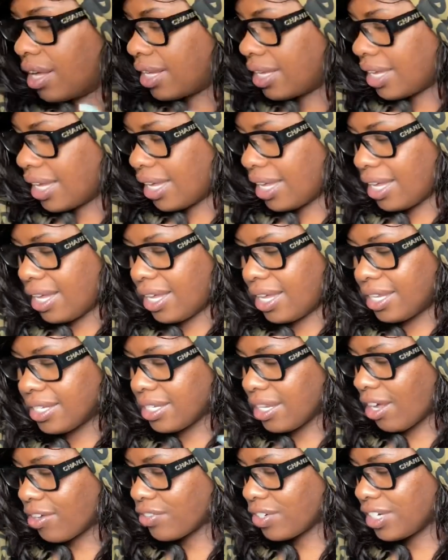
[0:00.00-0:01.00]
yes,
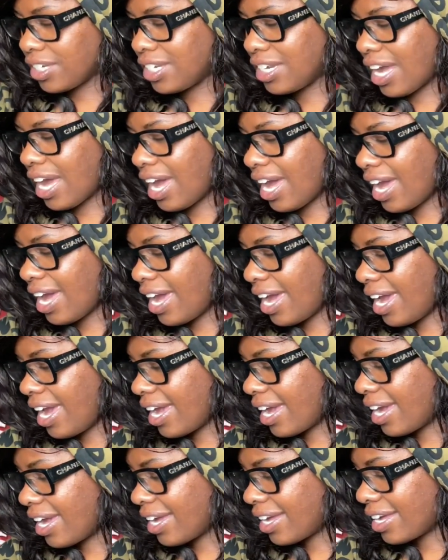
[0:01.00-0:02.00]
laundry
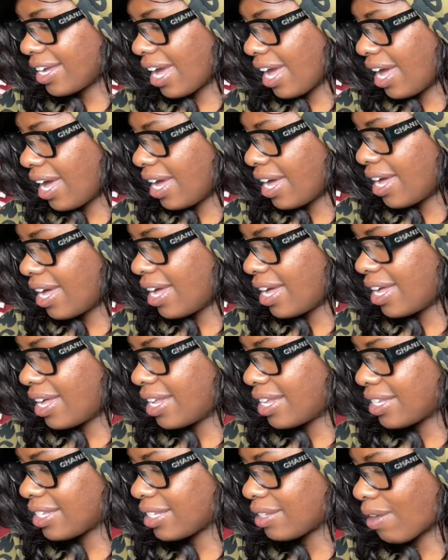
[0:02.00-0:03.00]
day.
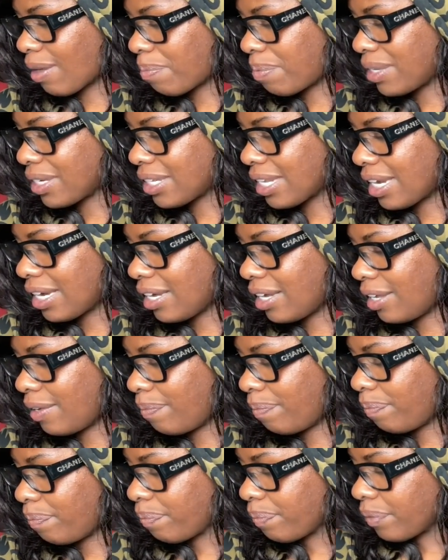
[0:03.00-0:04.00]
Yes. So I picked that
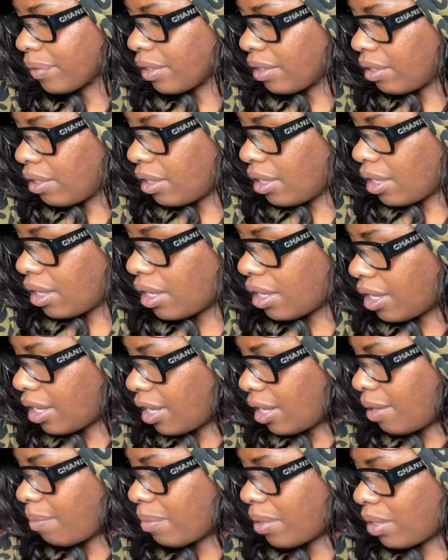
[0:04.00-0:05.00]
up.
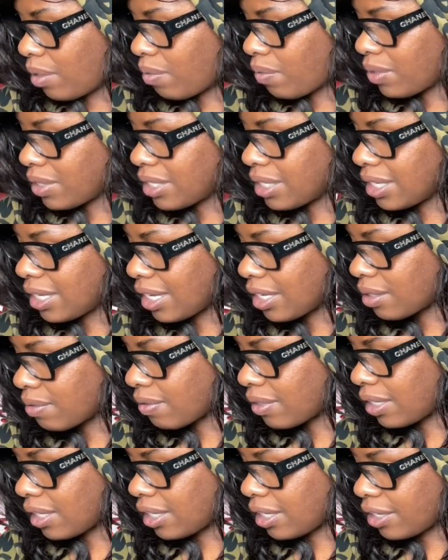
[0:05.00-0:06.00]
Um, what's the next one
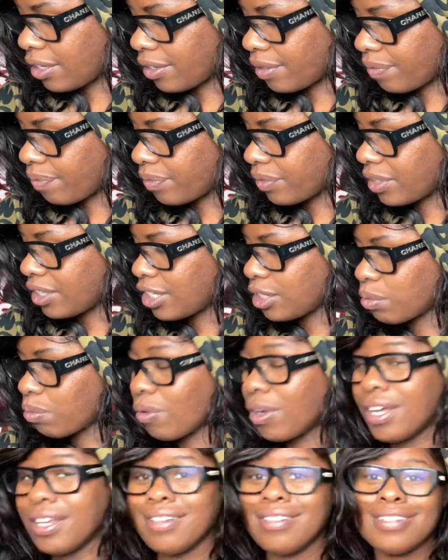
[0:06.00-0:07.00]
in here? This
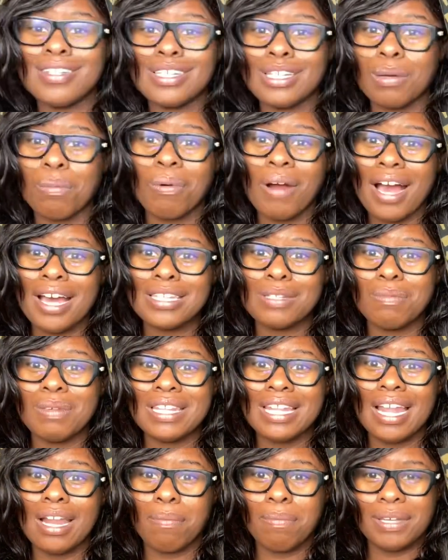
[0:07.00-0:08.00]
one surprised me
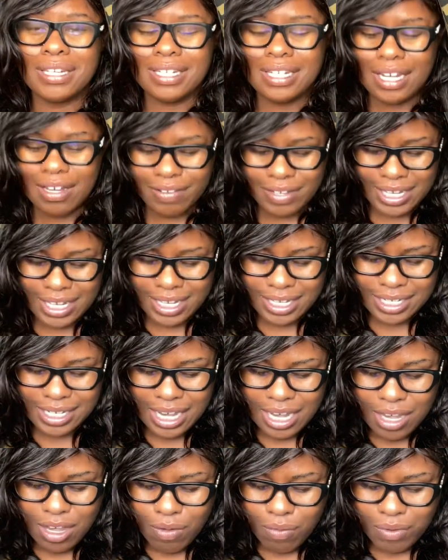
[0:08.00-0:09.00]
that I picked it up because
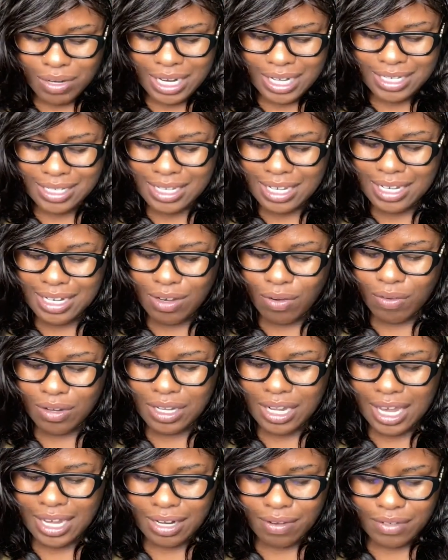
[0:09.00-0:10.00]
when I seen it
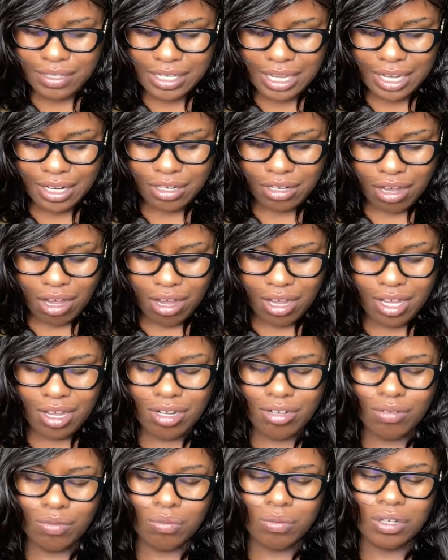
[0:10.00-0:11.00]
online, I was like, nah, I
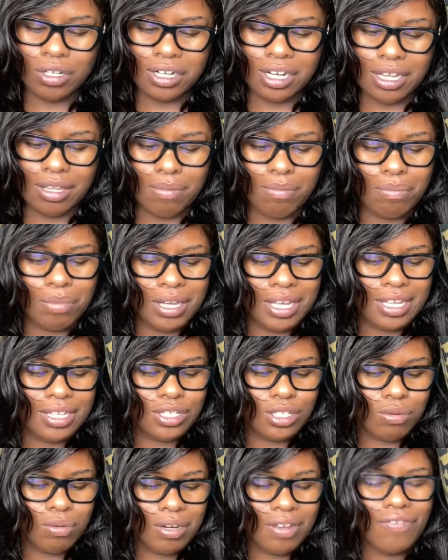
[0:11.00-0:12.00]
don't want it. But it's
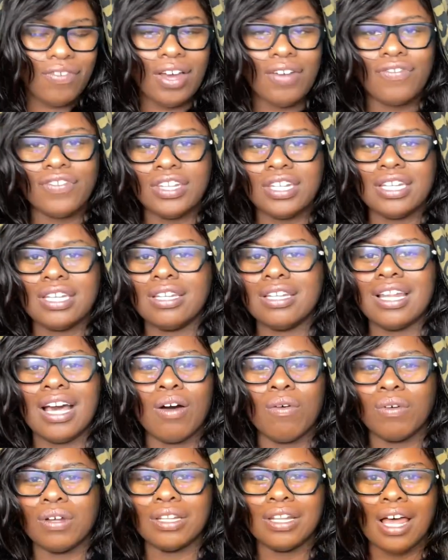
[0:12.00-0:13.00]
twenty five fifty. not
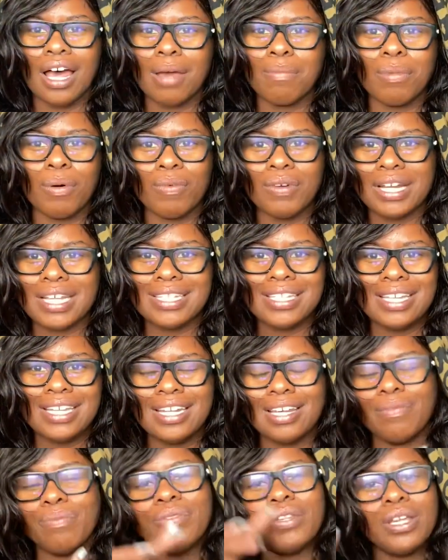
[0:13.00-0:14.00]
online, but when I seen
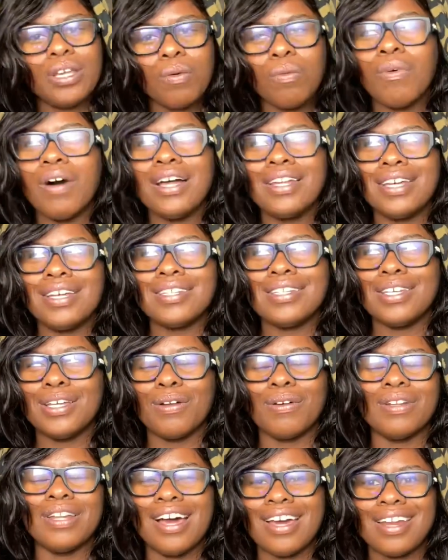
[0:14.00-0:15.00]
it, well, I did see it
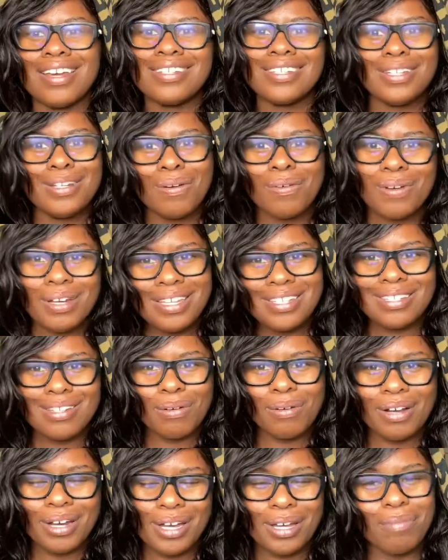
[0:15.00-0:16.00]
online. I seen it on
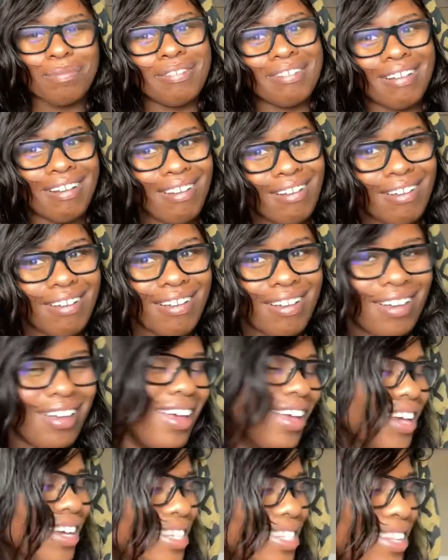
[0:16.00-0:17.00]
Instagram, duh.
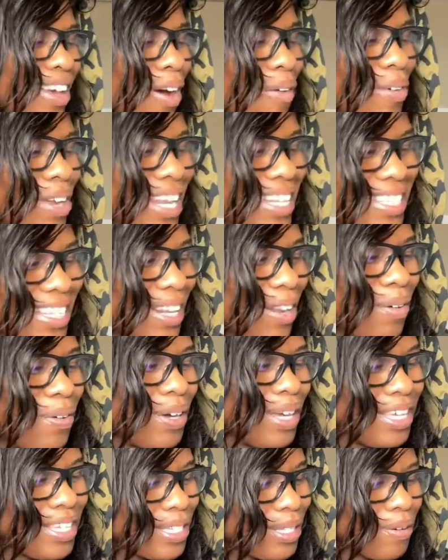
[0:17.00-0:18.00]
So when I seen it on
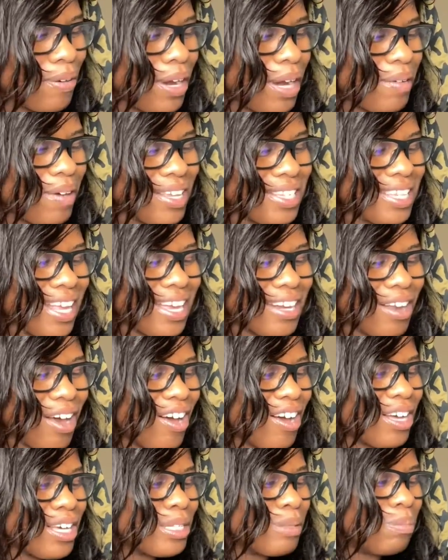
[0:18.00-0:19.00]
Instagram, I was like, nah,
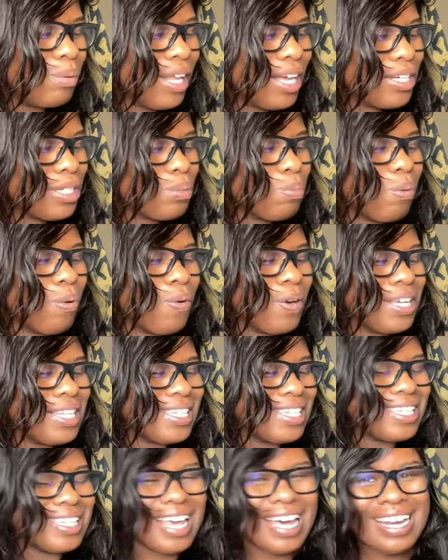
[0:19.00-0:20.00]
because blush
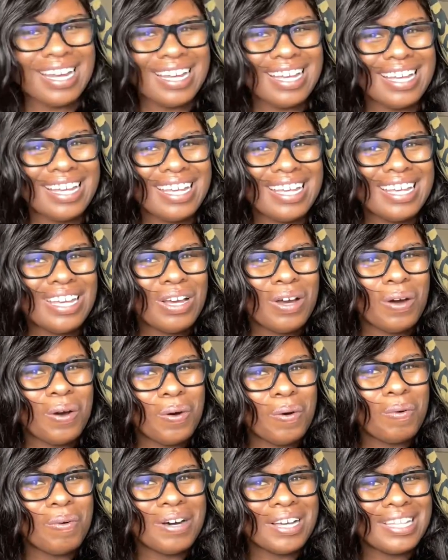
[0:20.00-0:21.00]
poinsettia, who
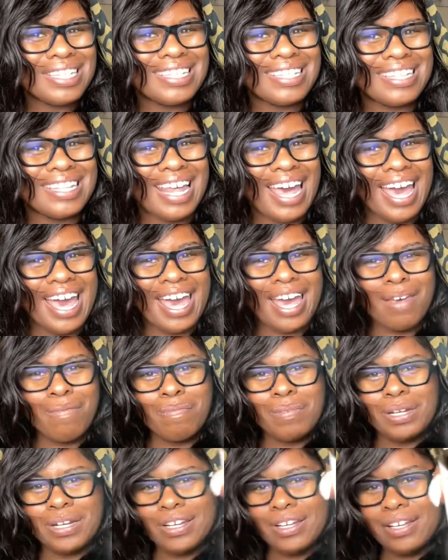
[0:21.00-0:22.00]
wants that?
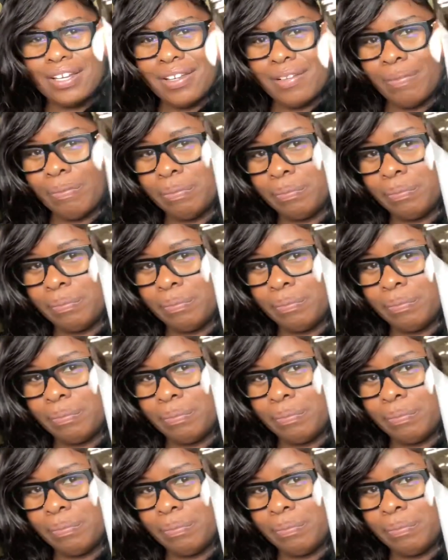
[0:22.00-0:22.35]
But uh,